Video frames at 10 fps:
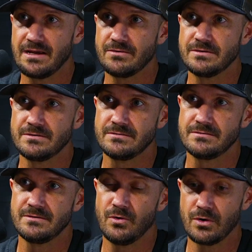now.
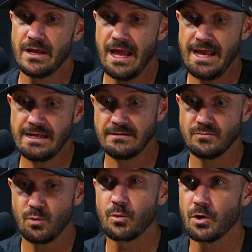Or, hey,
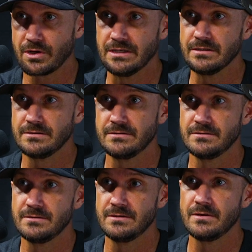we're working.
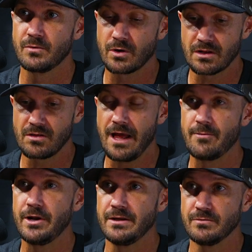Yeah. We're going to
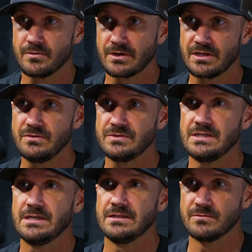collaborate. We're going to
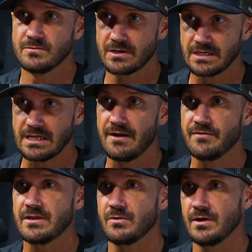QC it. We're going to get
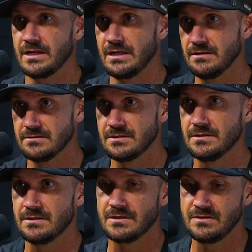everything ready.
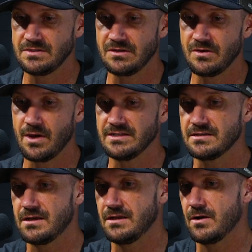QC, QA is
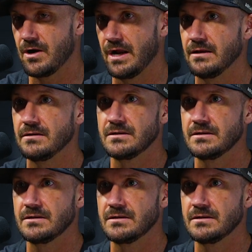done. All right,